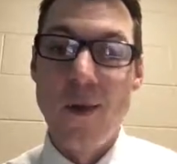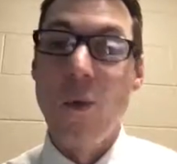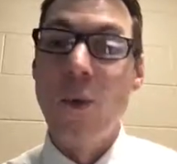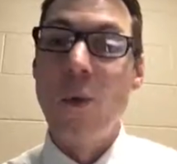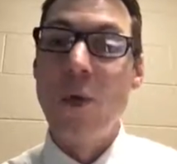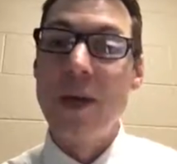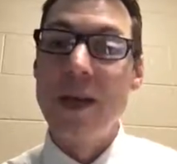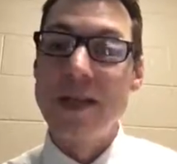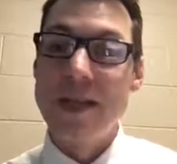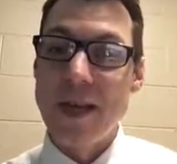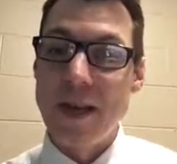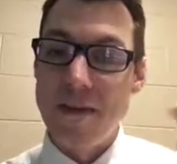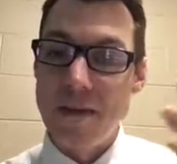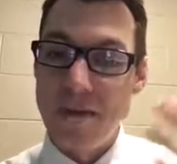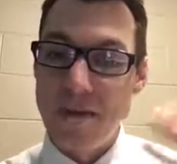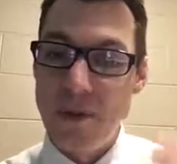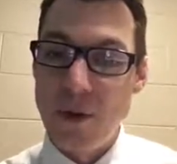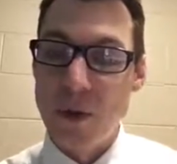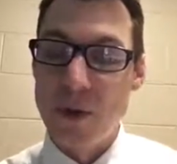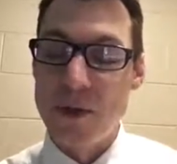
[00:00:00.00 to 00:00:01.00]
What is that
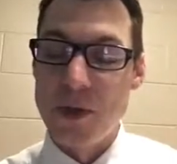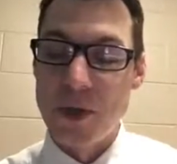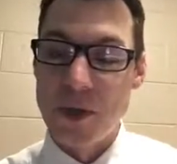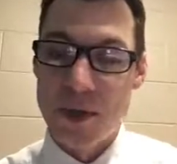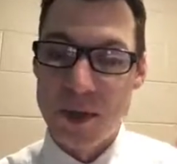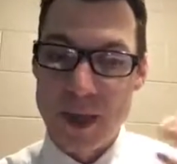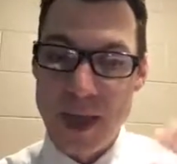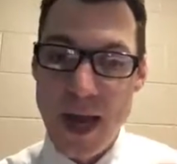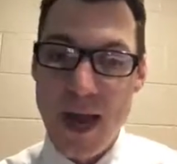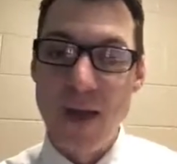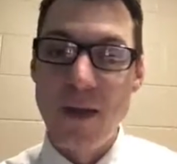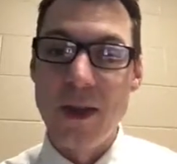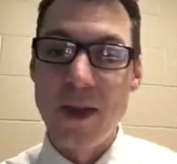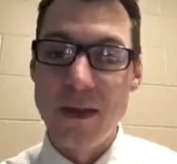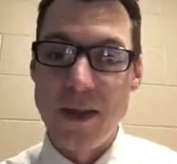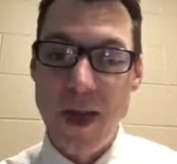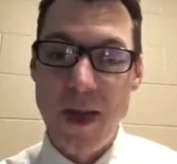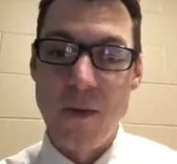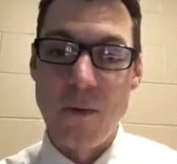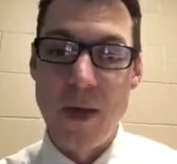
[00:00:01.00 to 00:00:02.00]
filter
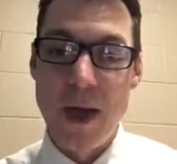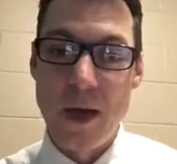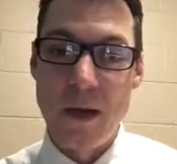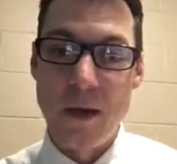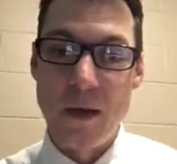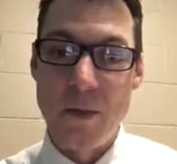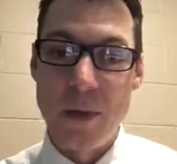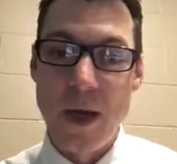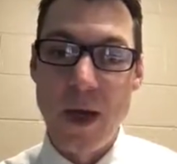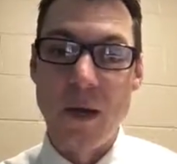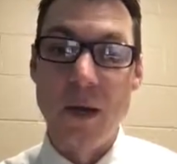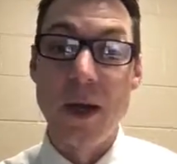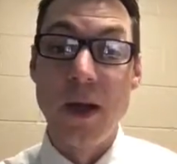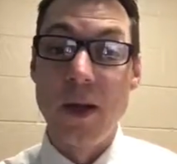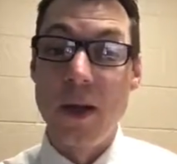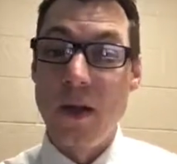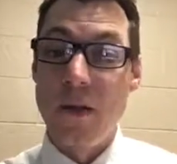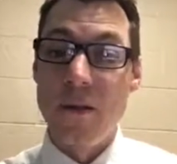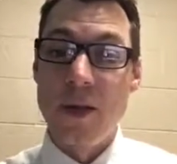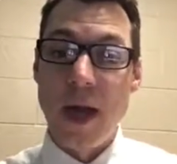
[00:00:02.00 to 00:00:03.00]
telling that reader about
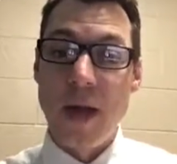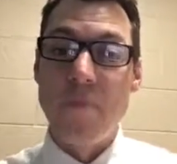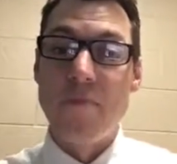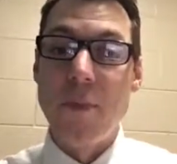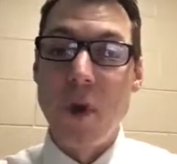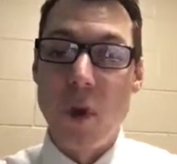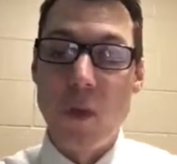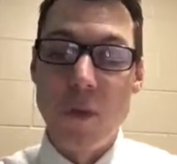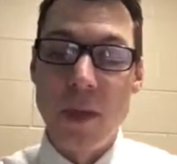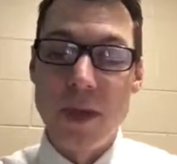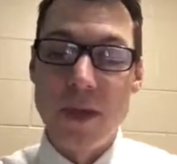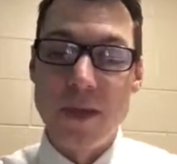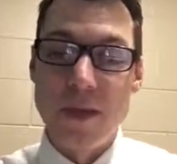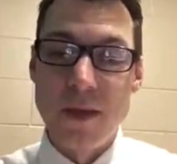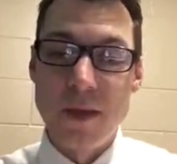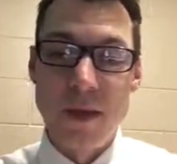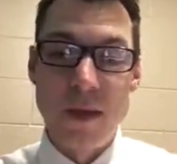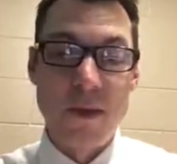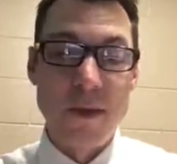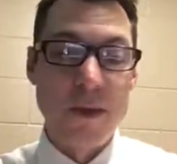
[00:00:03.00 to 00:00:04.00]
that moment,
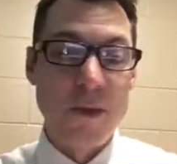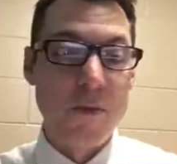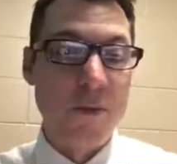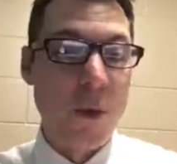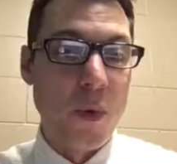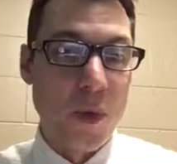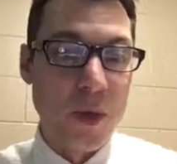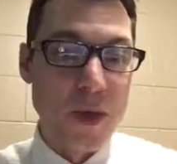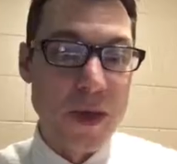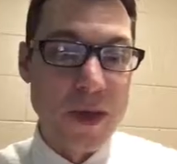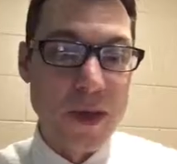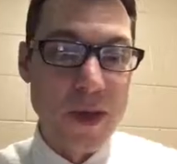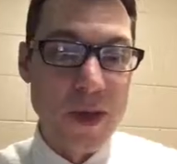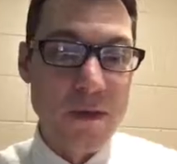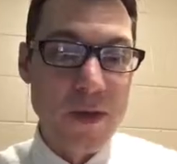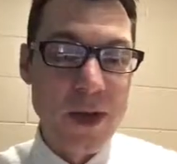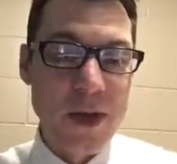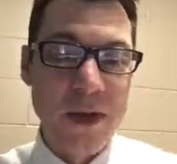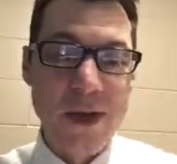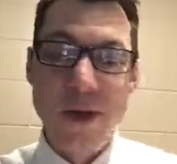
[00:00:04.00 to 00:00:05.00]
the importance
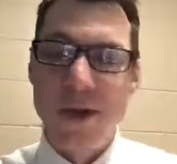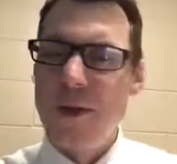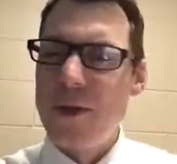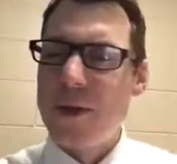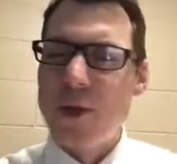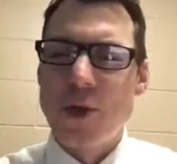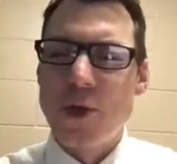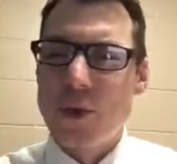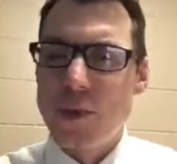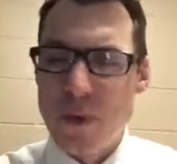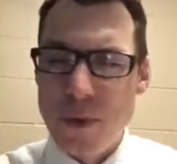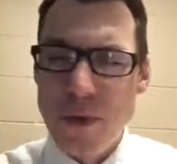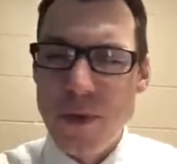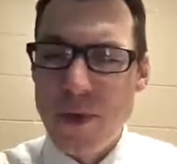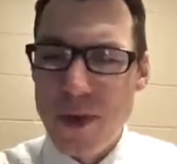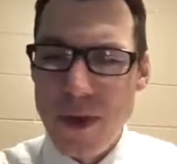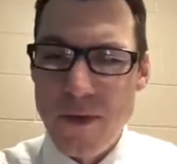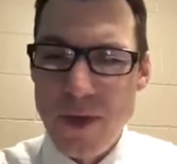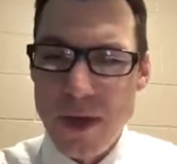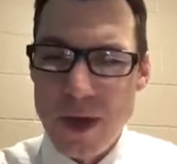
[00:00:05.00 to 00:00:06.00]
of it, the
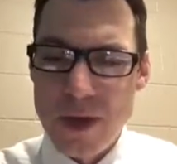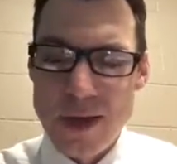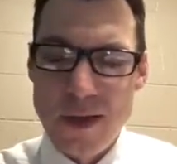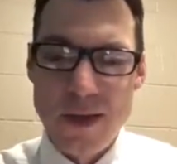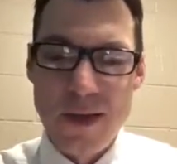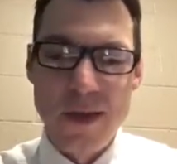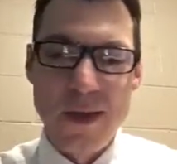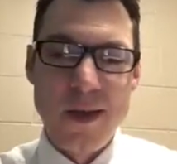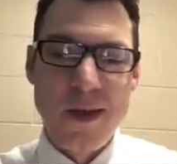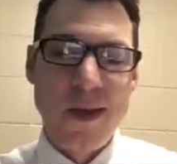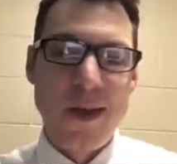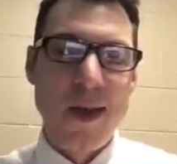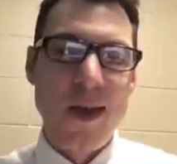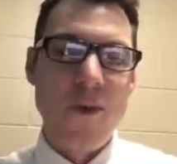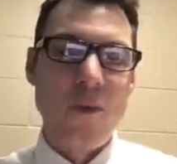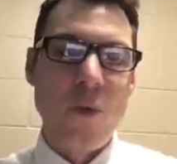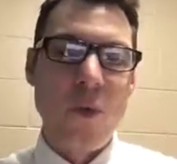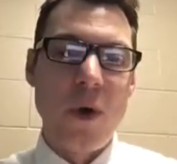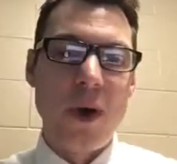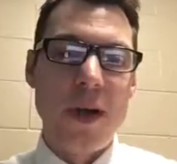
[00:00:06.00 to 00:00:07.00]
truth of it,
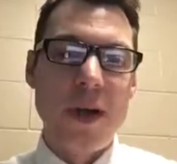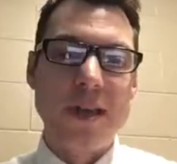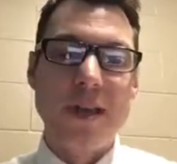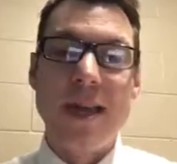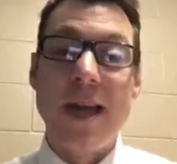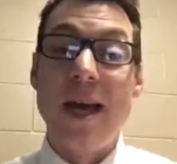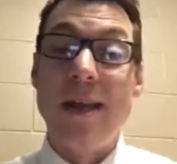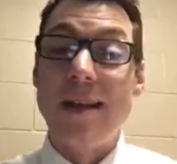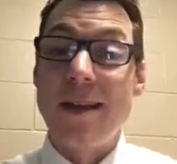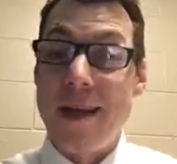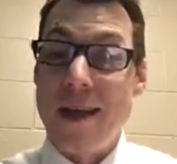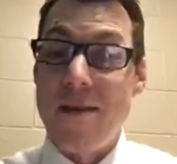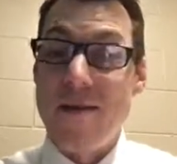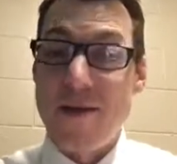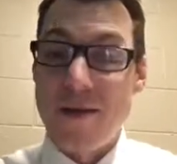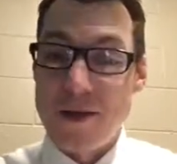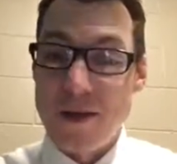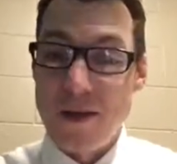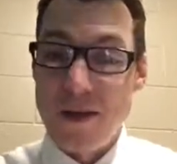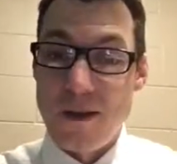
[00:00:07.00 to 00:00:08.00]
and what is that
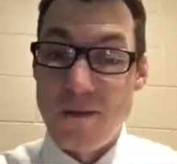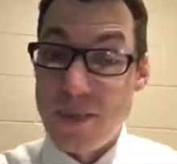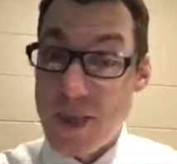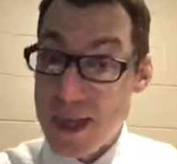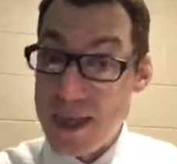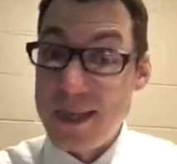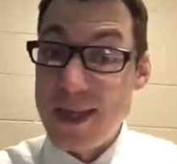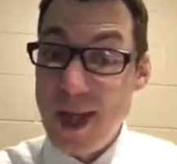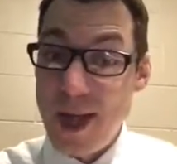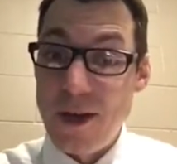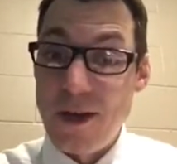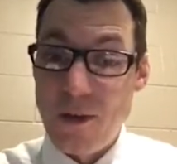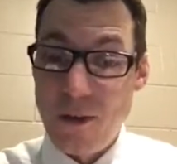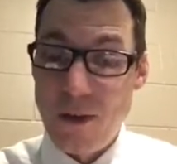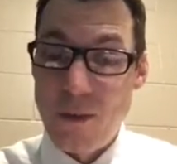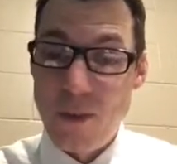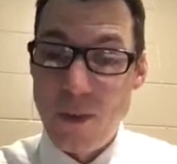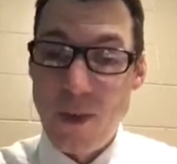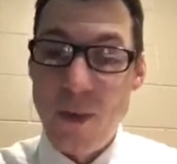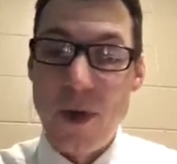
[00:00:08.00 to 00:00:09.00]
character, that
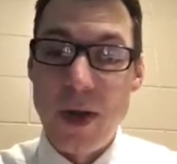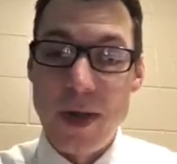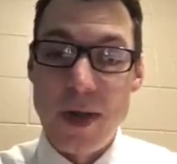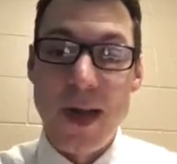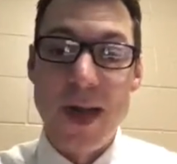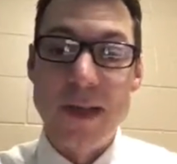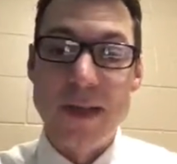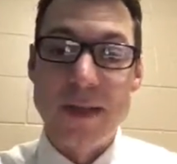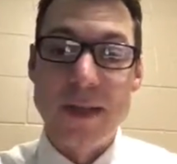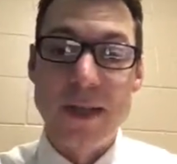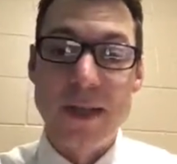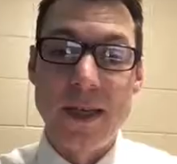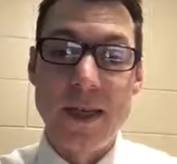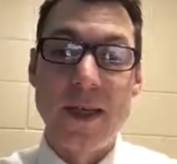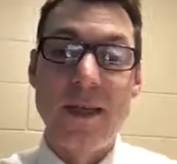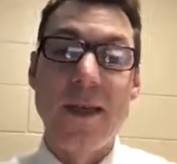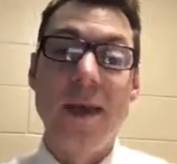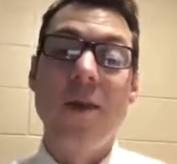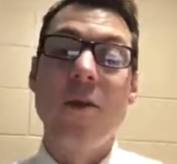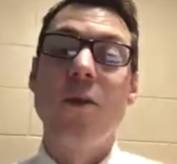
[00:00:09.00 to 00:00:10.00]
10-year-old boy, not
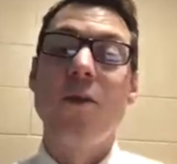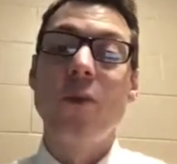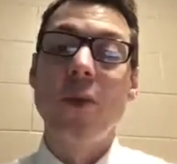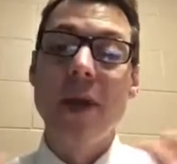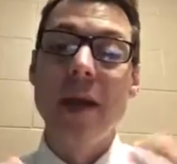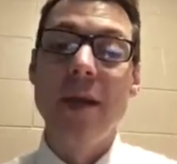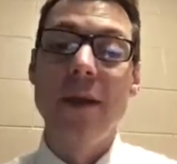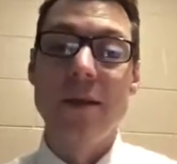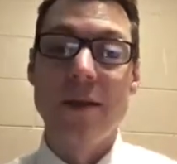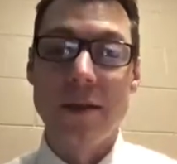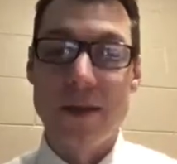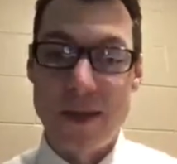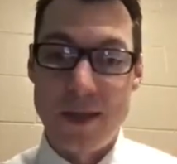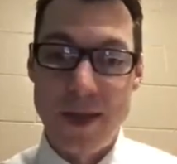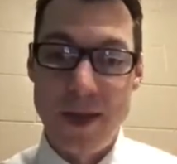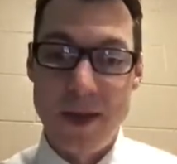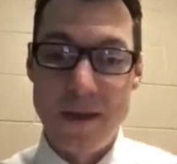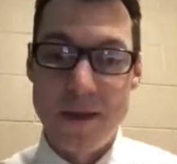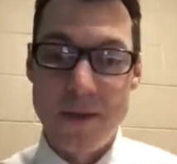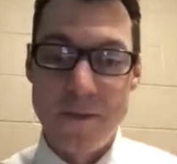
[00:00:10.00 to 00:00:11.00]
seeing that a reader
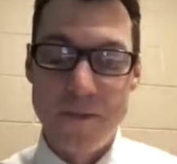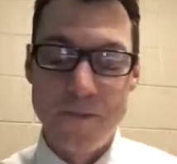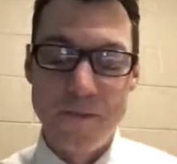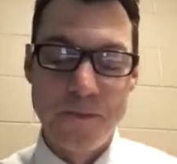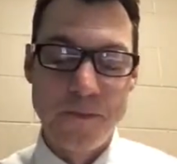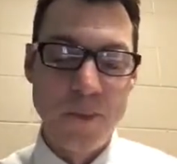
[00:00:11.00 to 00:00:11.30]
sees?